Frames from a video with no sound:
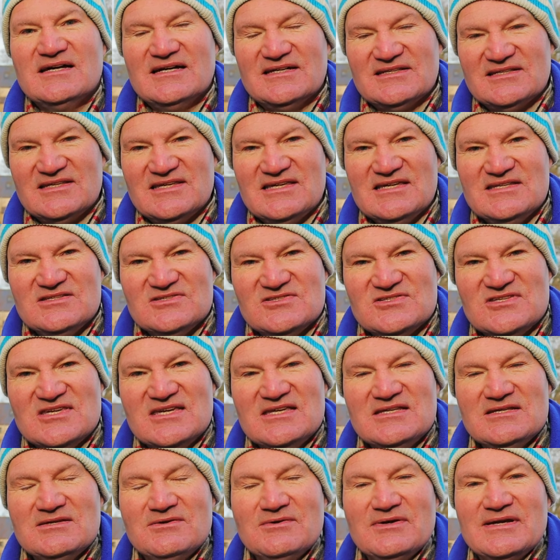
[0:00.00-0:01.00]
and
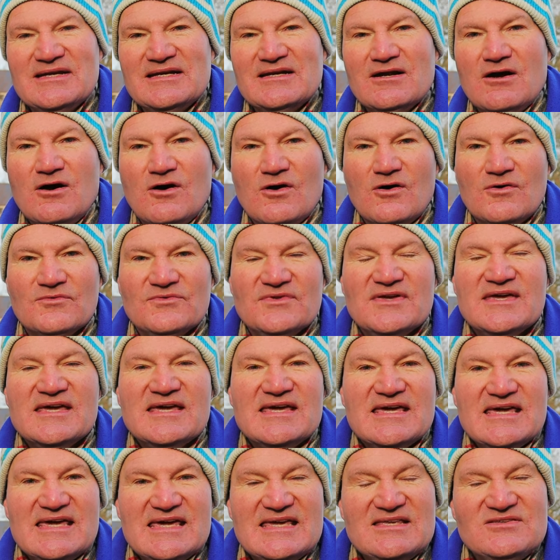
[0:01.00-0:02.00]
continuing on
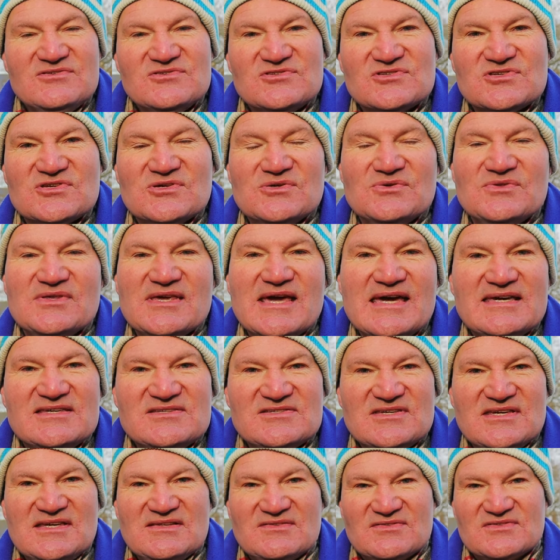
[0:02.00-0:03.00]
into the
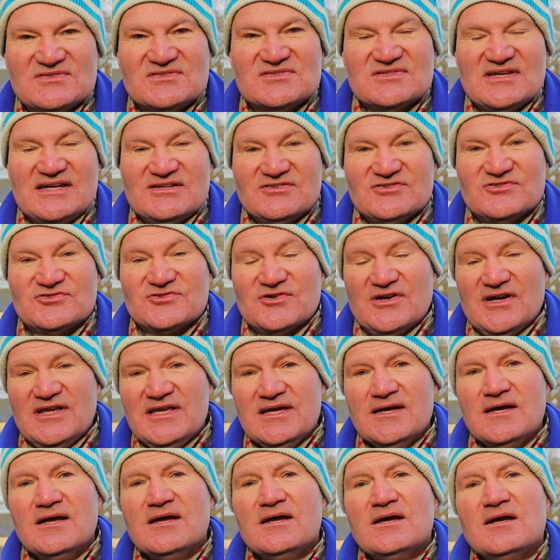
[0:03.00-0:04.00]
18th century